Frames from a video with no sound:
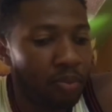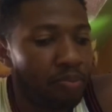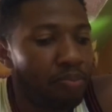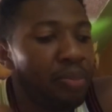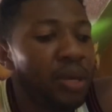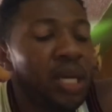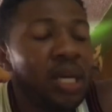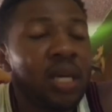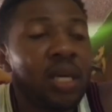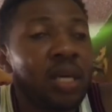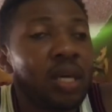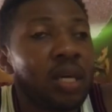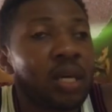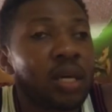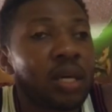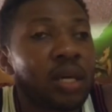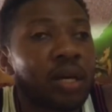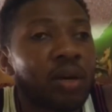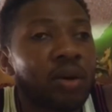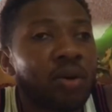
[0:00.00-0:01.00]

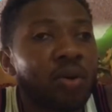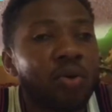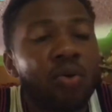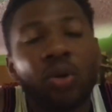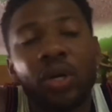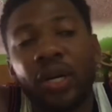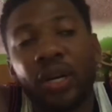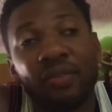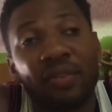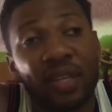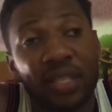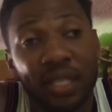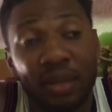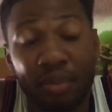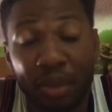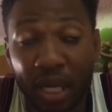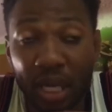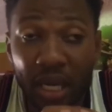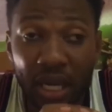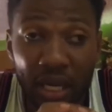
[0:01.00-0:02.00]
Me could never
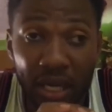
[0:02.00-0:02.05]
say me